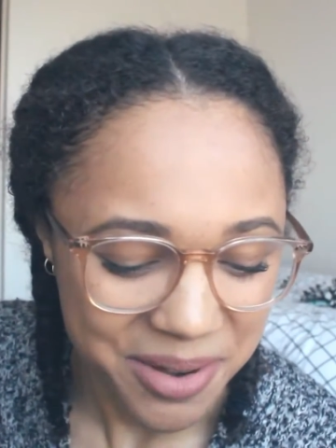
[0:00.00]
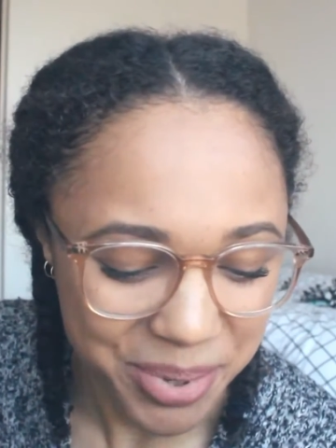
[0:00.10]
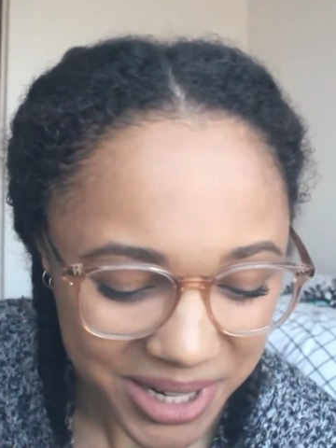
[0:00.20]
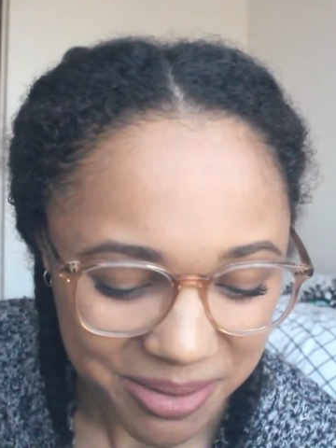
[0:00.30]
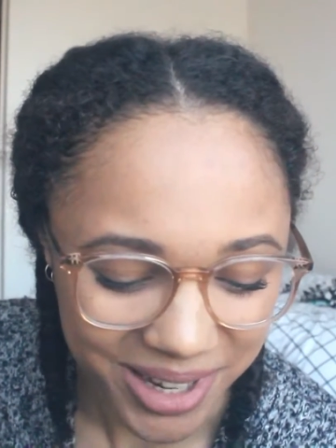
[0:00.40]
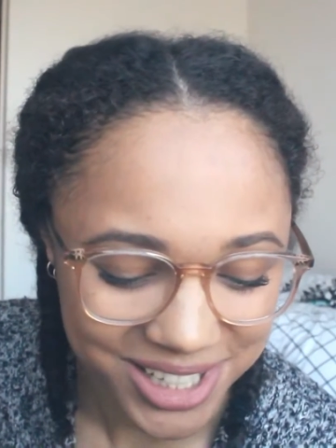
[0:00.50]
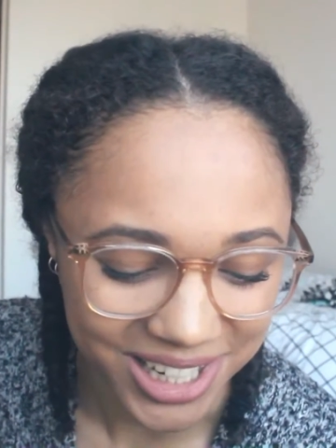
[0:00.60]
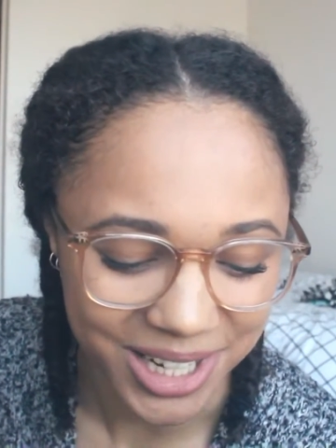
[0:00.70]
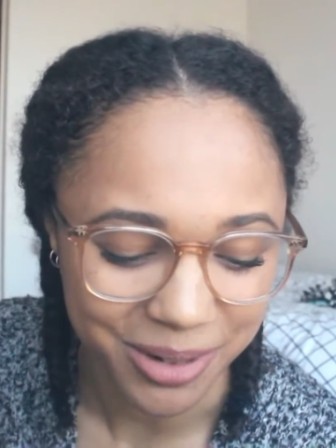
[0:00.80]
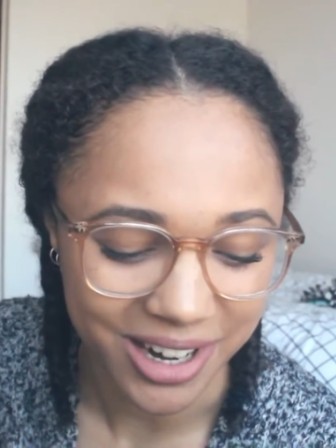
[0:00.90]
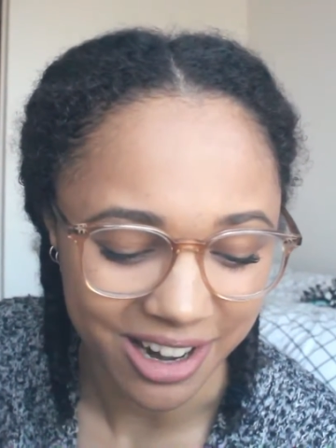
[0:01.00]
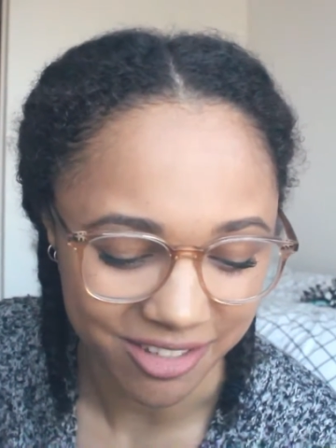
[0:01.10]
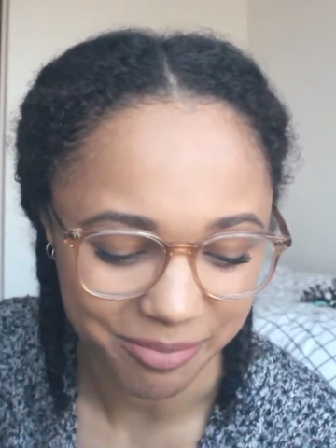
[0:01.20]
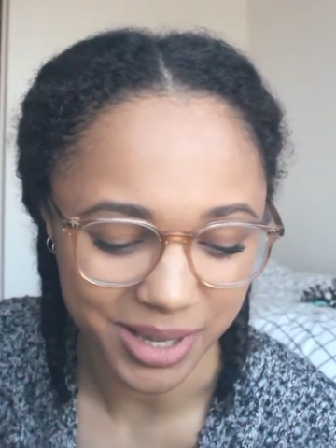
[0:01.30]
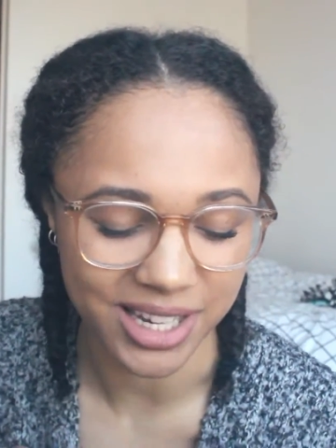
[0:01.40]
Pretty much anywhere
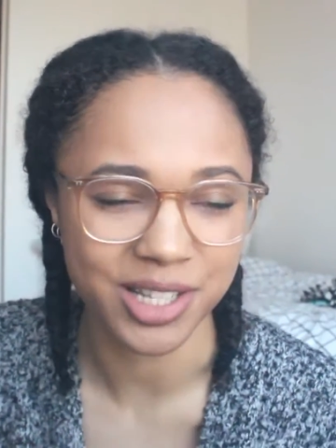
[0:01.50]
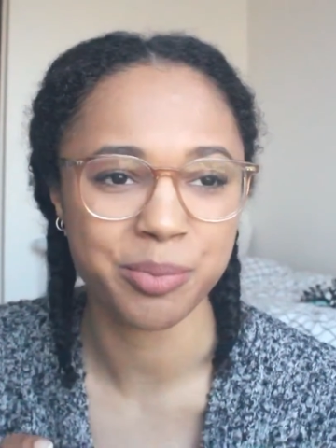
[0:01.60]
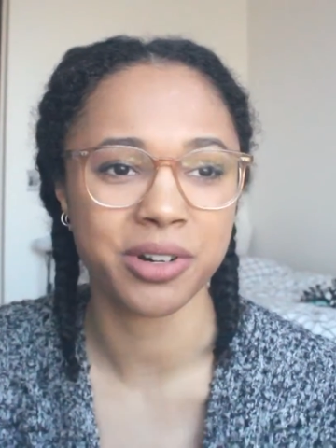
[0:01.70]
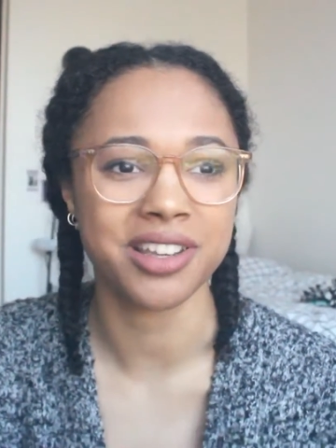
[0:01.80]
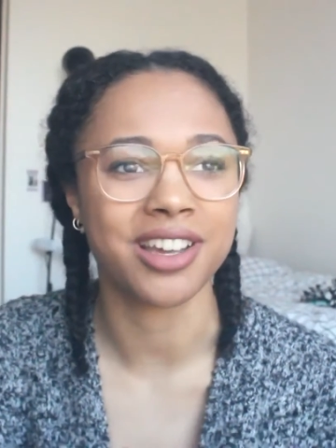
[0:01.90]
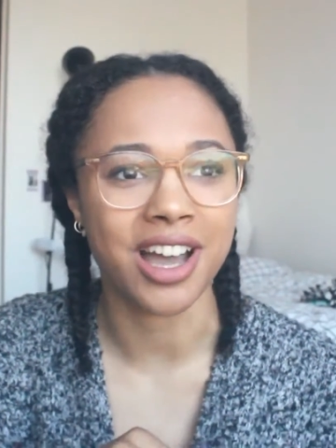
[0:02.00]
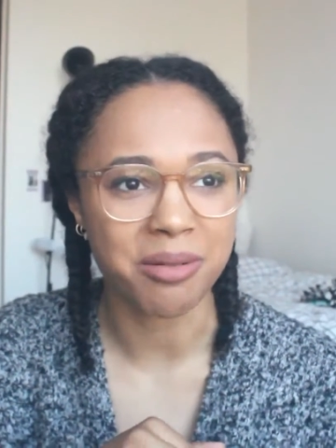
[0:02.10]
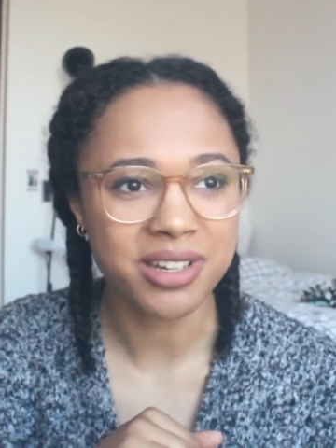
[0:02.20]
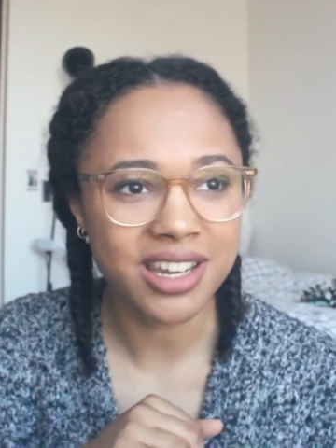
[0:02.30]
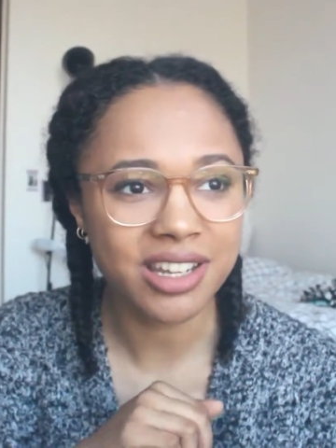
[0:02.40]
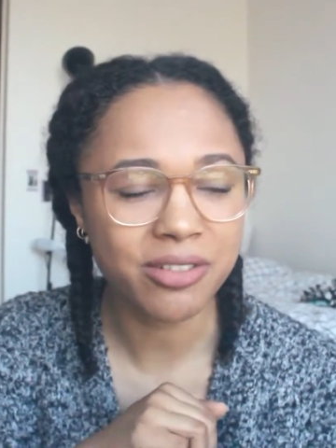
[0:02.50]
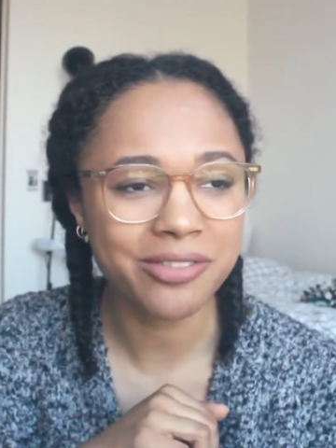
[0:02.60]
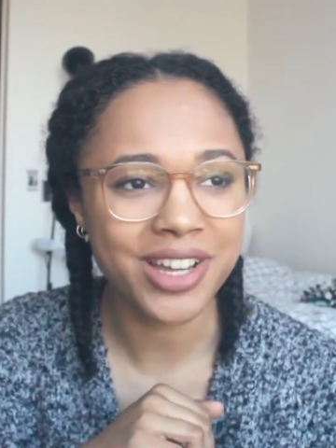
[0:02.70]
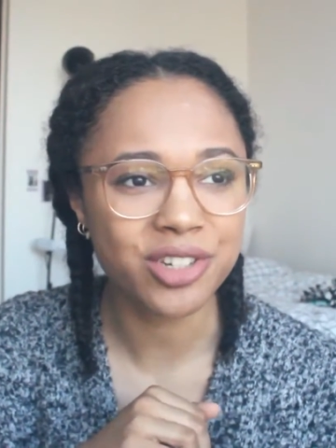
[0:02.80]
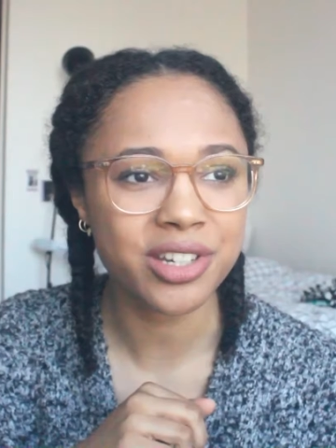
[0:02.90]
I've been is pretty accommodating for
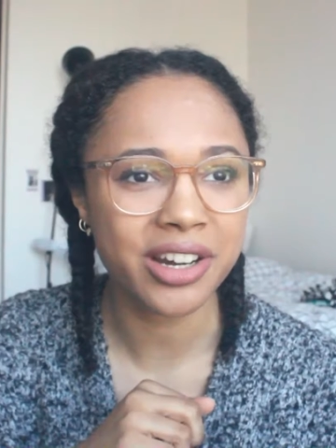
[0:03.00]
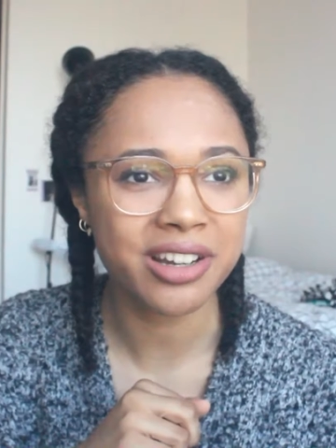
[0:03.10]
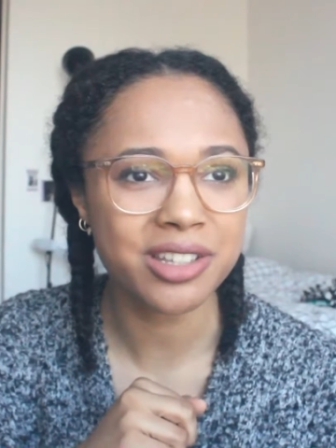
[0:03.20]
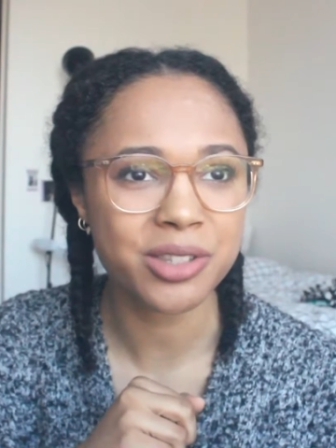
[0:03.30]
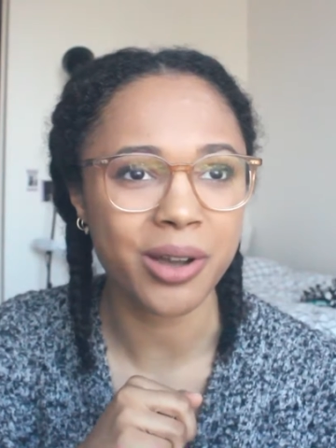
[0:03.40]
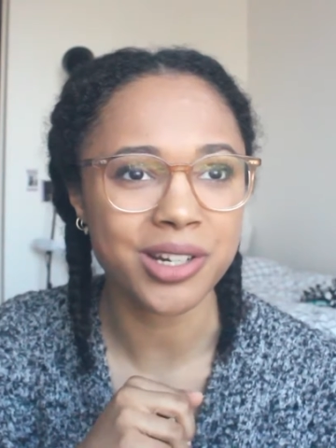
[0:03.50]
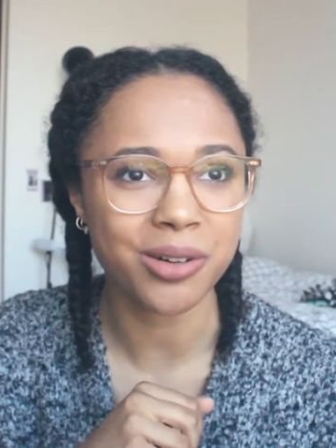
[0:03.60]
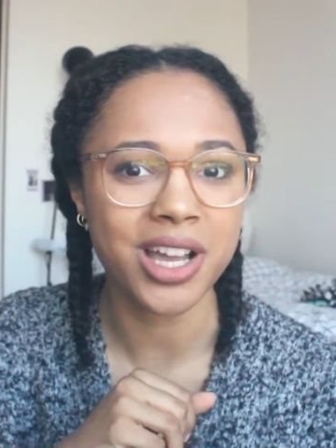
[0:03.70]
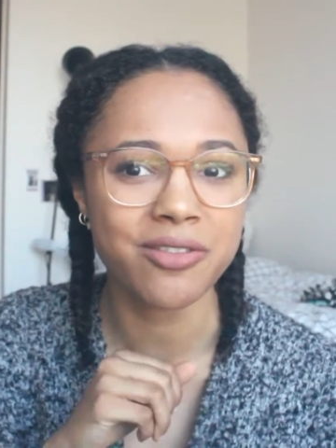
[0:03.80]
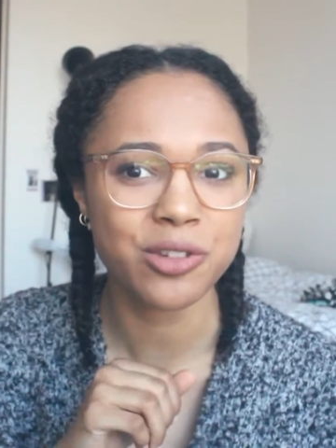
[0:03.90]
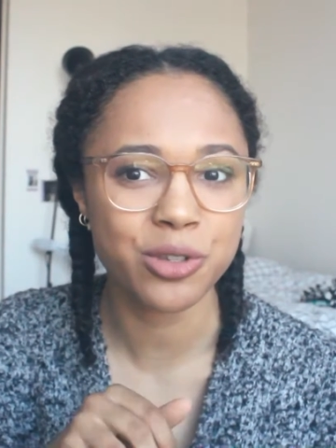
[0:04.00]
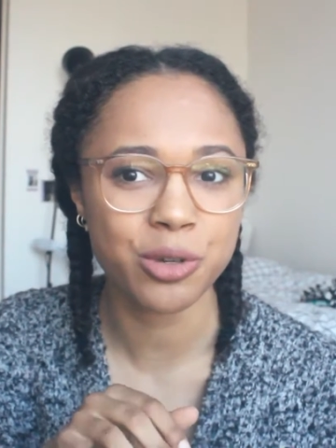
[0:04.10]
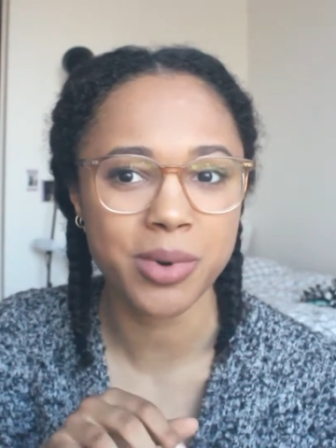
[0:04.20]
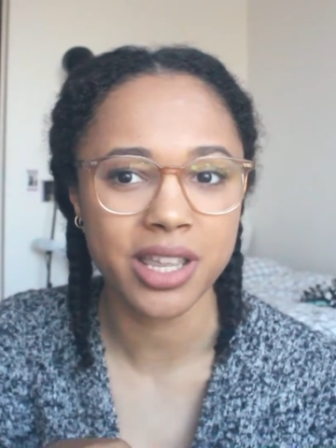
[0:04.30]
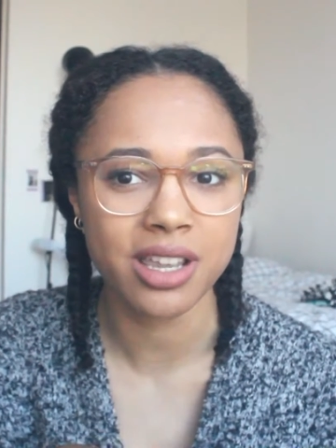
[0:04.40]
vegetarians, so I don't have too
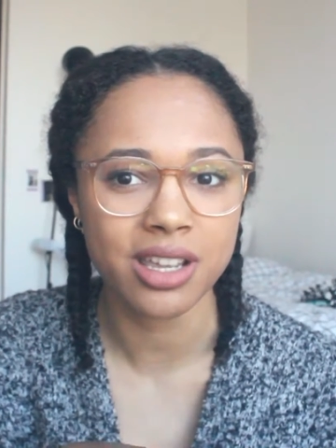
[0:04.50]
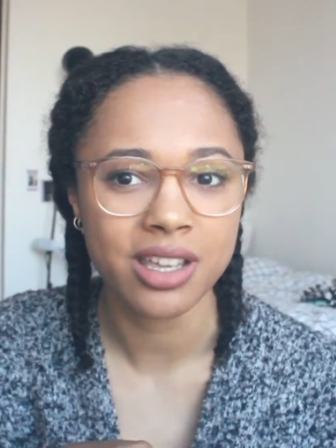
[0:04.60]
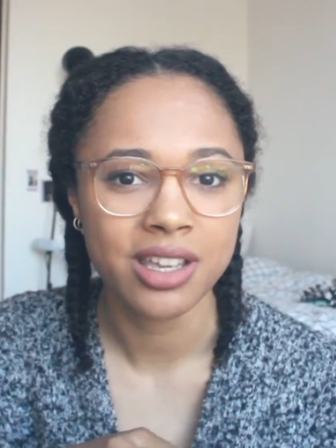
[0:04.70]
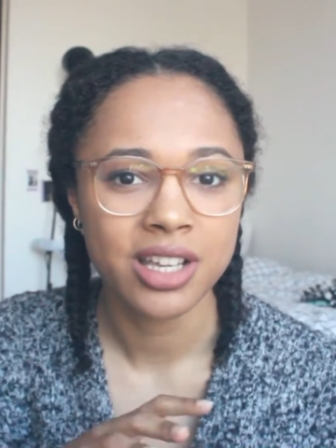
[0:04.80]
many